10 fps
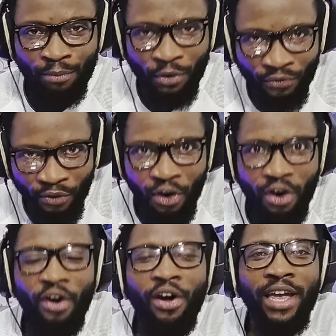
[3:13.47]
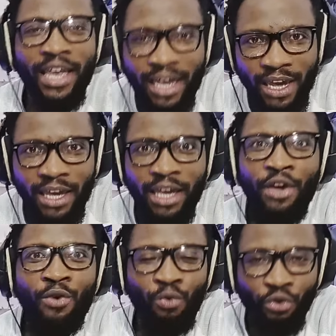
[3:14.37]
before he
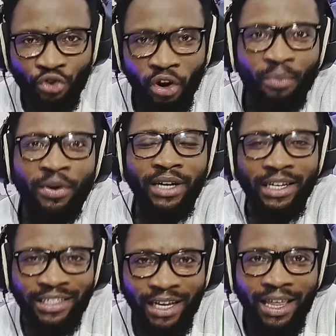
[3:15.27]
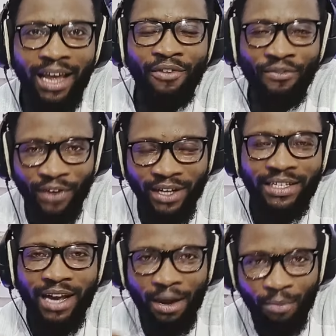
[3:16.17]
will drop the Shatta and
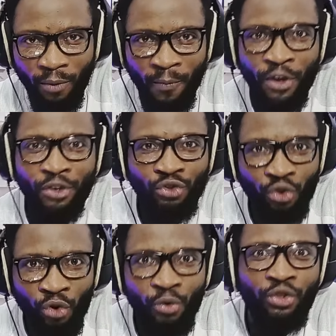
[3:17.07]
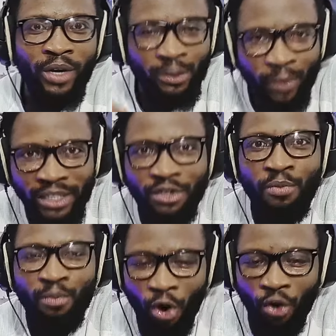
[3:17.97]
Fans album. So we should expect
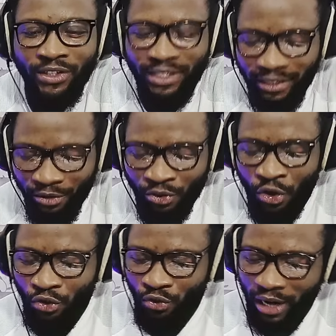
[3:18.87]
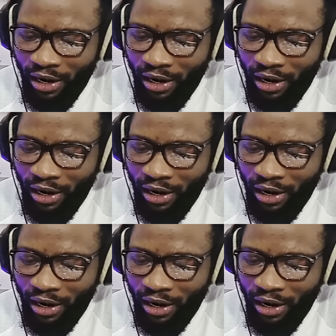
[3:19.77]
more singles. So